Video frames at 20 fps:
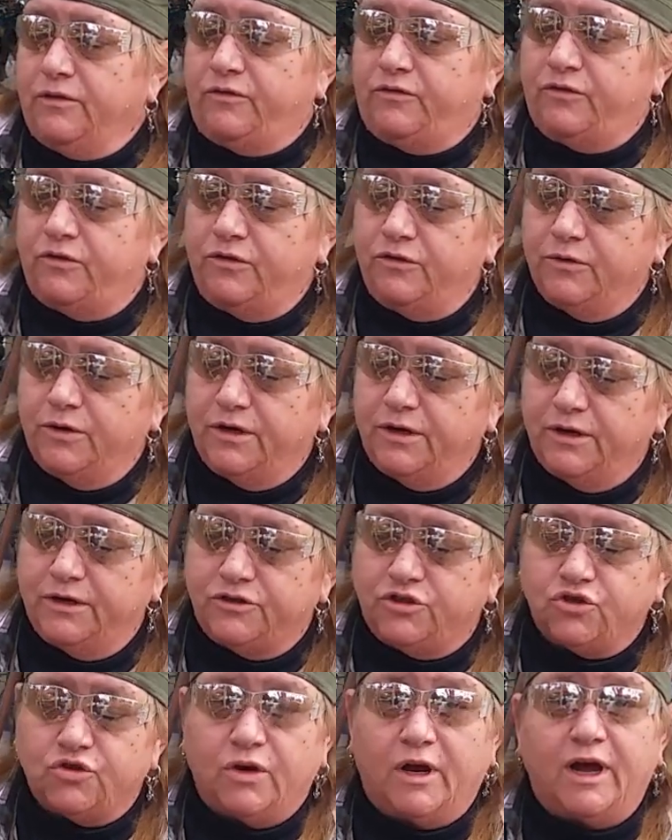to
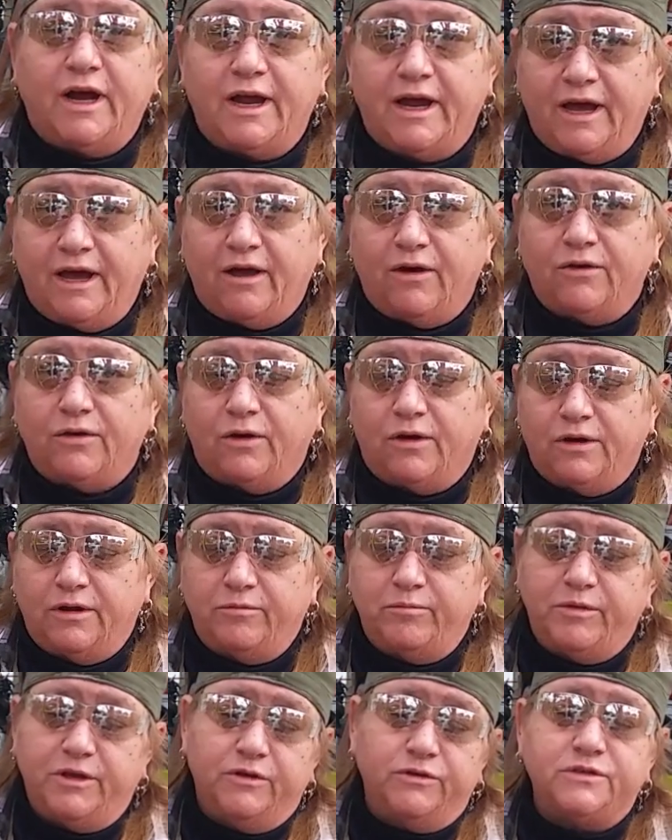try out
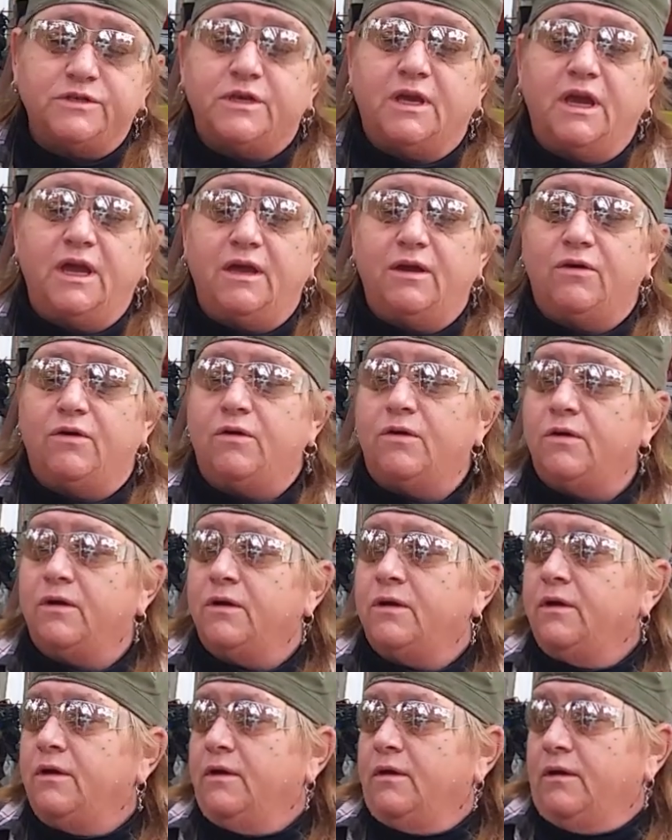on mill scale
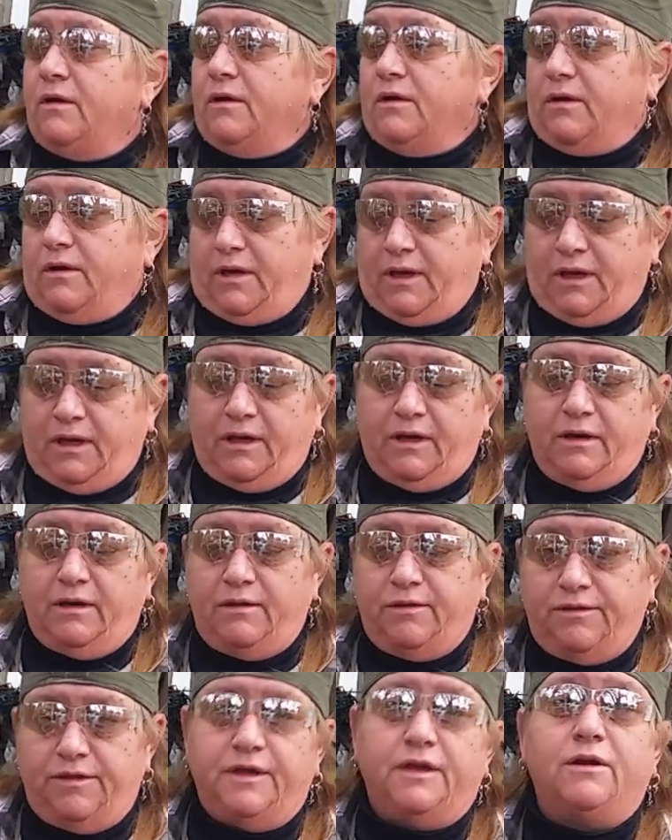
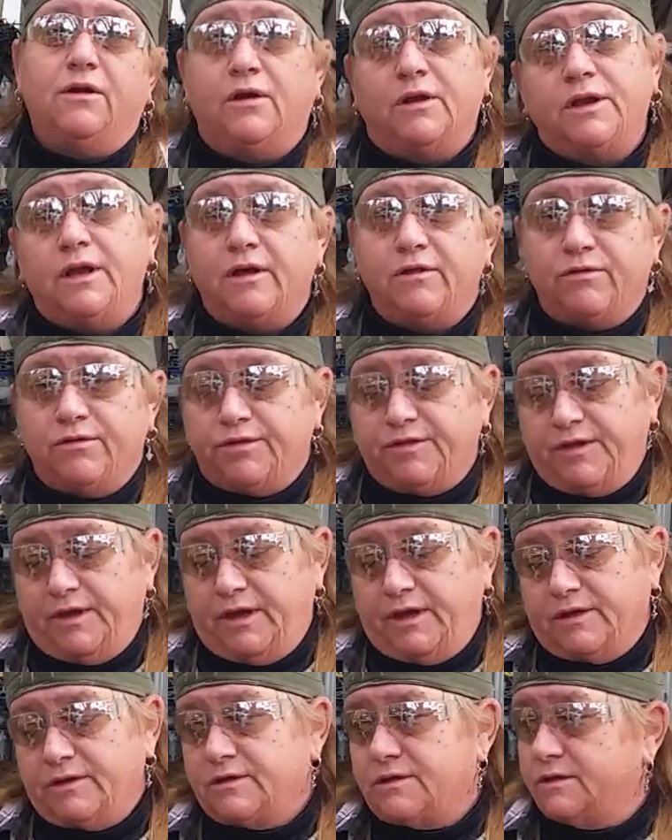and then on other things.